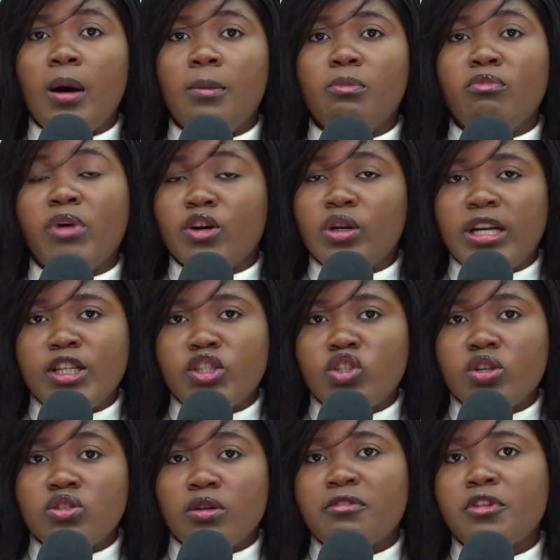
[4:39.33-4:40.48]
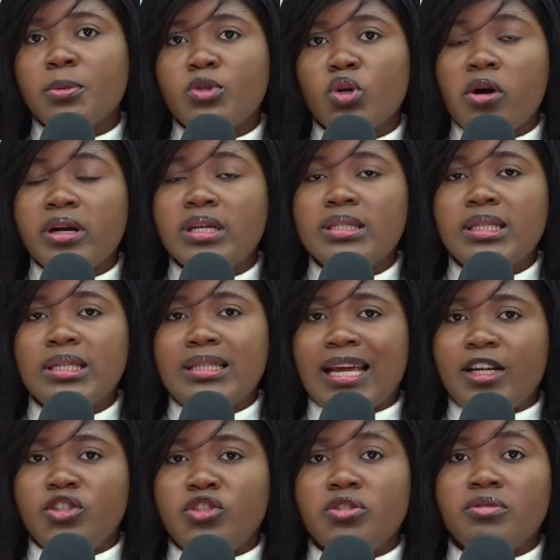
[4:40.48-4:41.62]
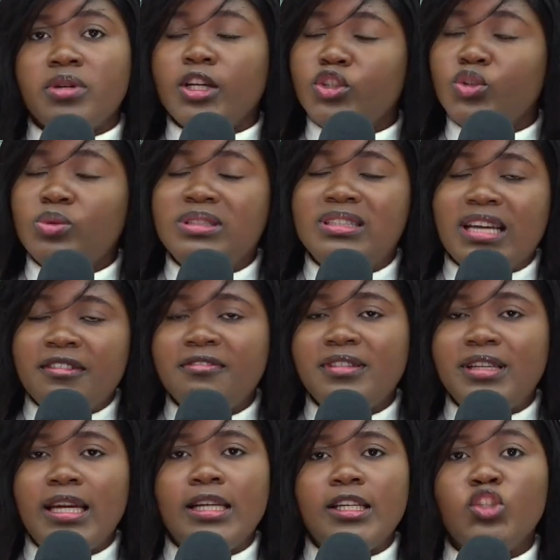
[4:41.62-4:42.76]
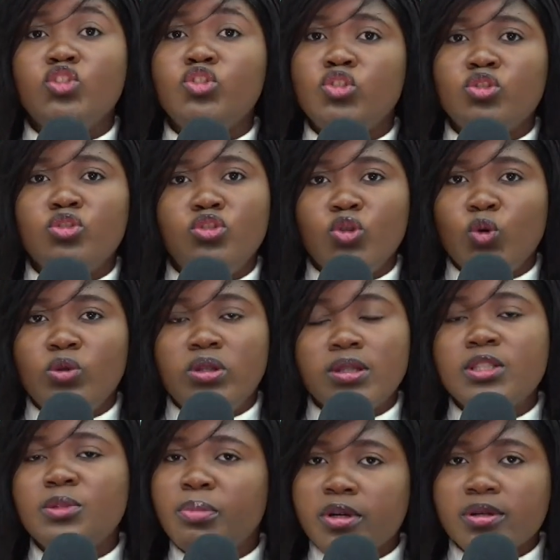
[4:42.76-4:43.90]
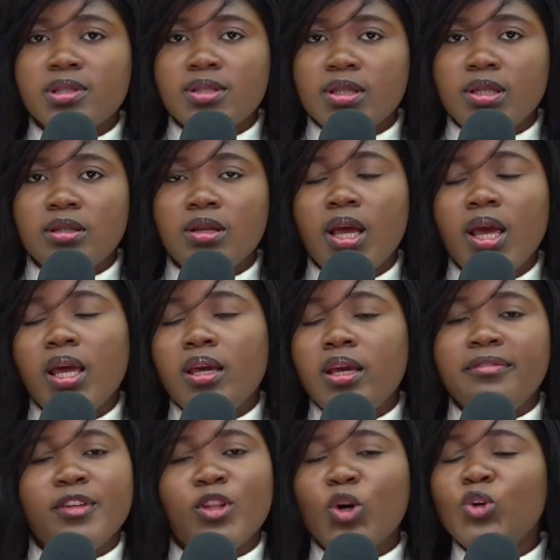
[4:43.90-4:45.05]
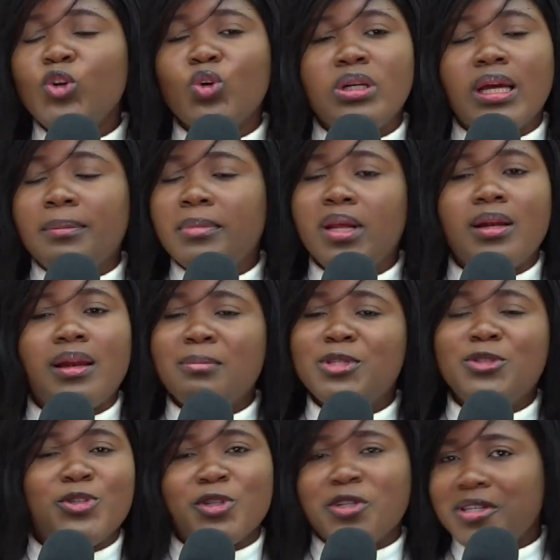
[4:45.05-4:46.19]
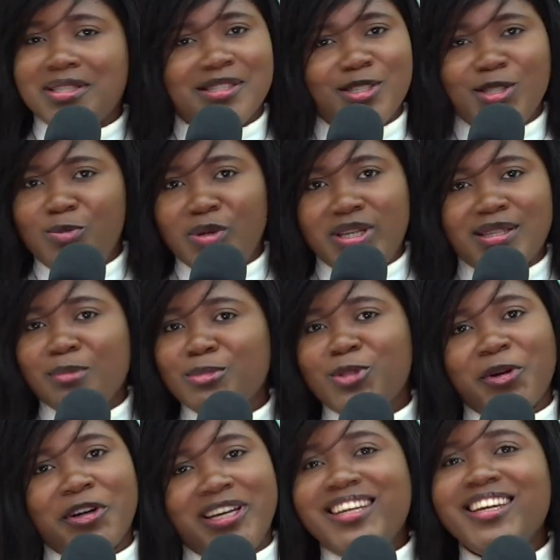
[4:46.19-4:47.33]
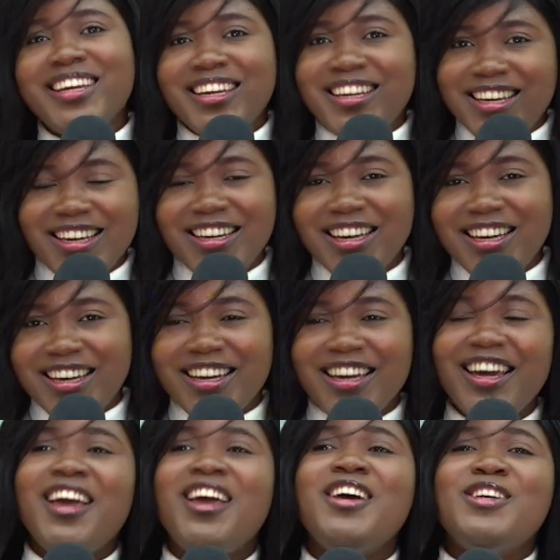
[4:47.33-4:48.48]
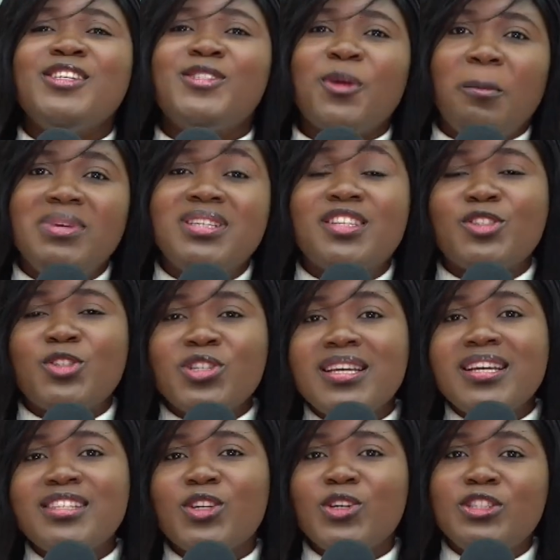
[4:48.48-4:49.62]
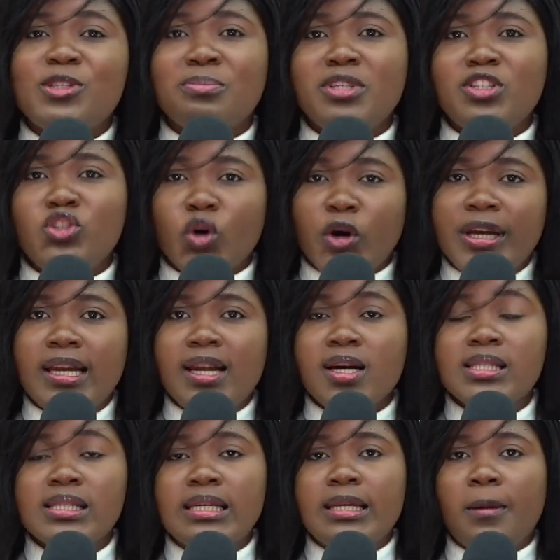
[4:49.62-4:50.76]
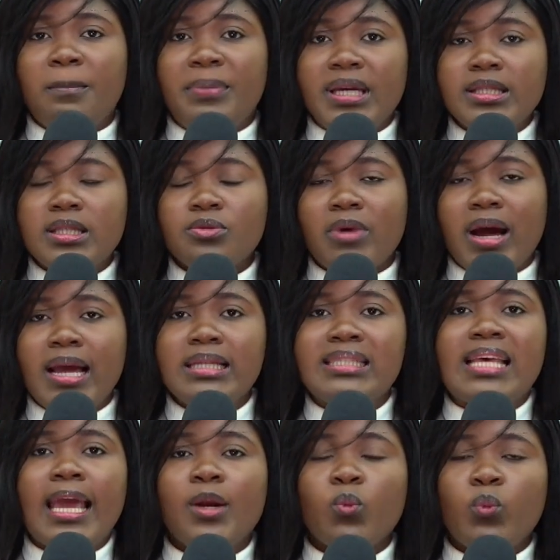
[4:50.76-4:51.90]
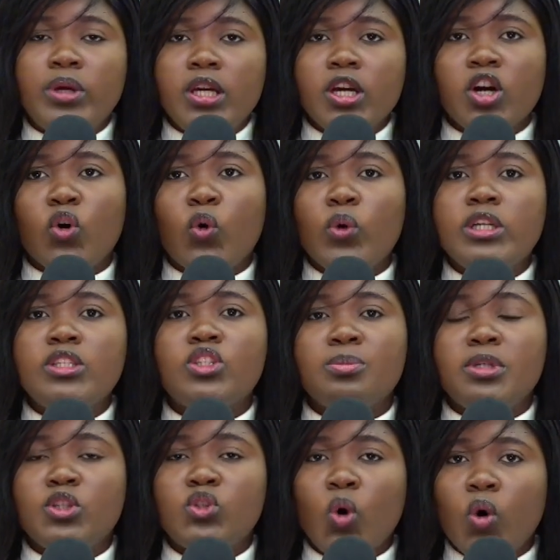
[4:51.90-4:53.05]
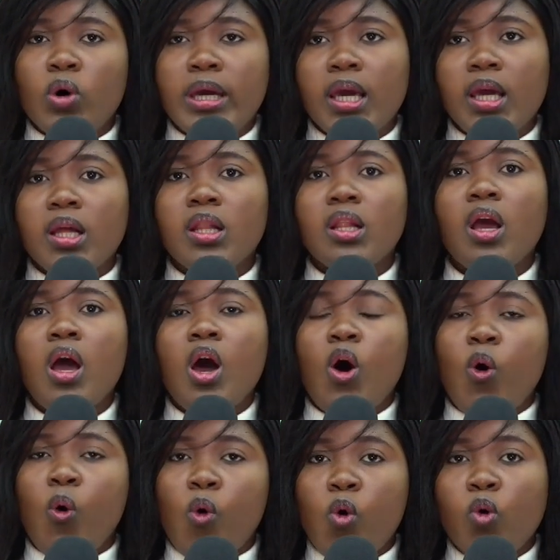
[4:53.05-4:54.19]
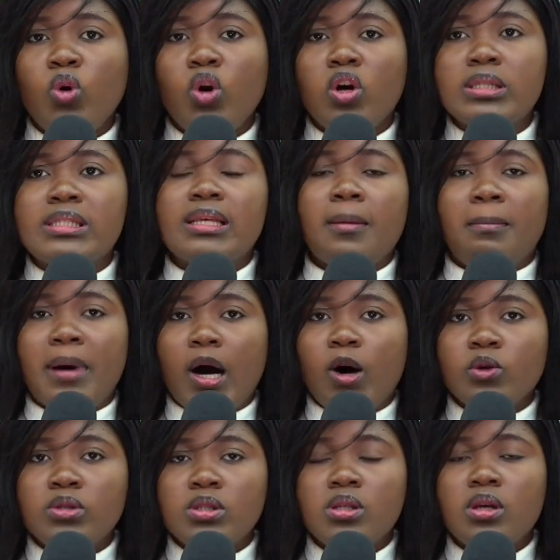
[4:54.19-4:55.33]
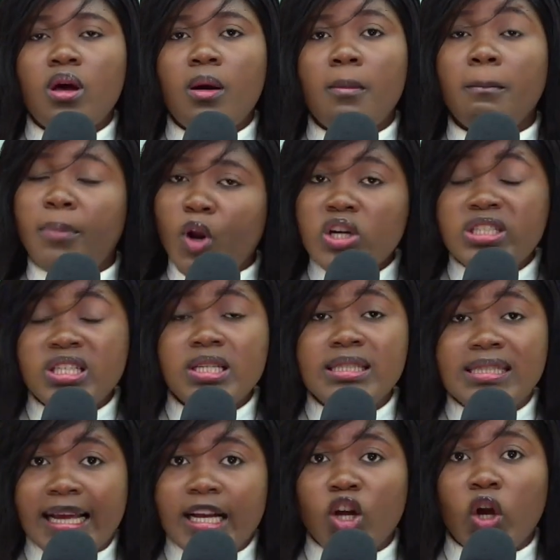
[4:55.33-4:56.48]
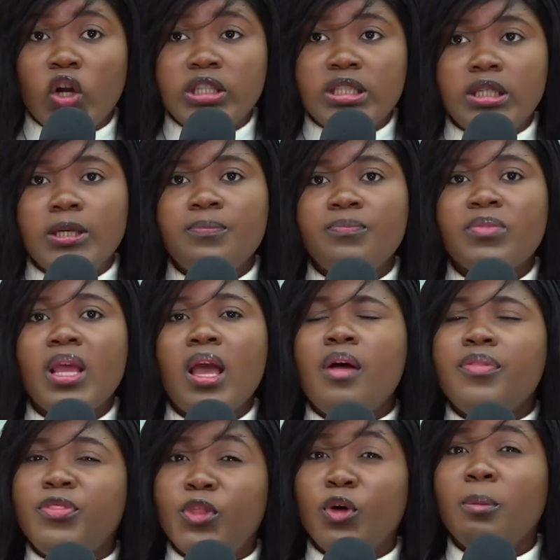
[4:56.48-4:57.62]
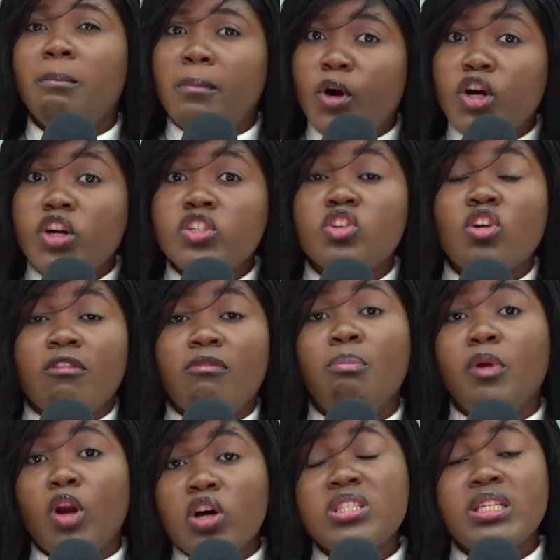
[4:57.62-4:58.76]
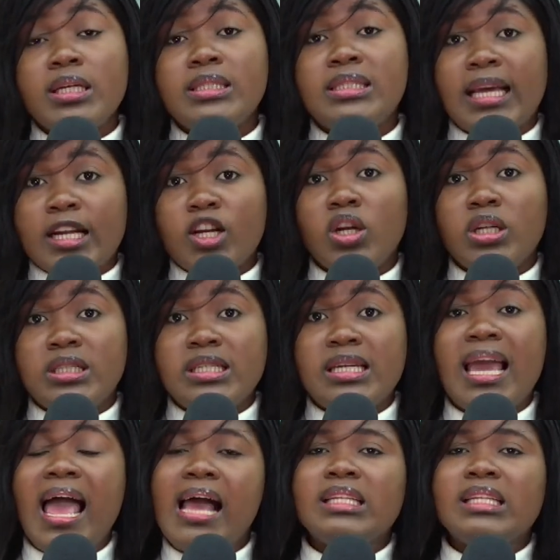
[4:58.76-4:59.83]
regulations of cryptocurrency in Nigeria, you definitely should know this person. If you don't know them, then that means you're not in the space. I'm sorry. So Mr. Chuta is going to be joining us in a bit, right? And we are going to be talking a whole lot about blockchain technology, the merge of blockchain technology and